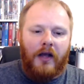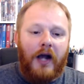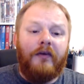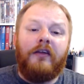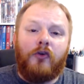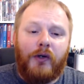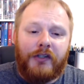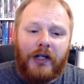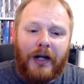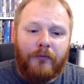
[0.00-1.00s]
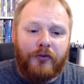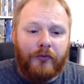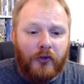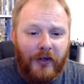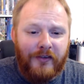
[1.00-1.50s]
Our next question comes
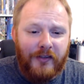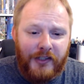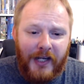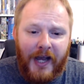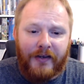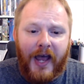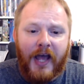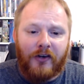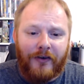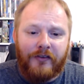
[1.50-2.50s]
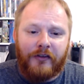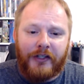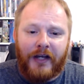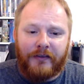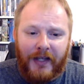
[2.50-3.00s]
from CrazyChad at
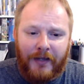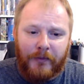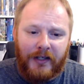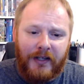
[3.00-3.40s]
CrazyChadGaming.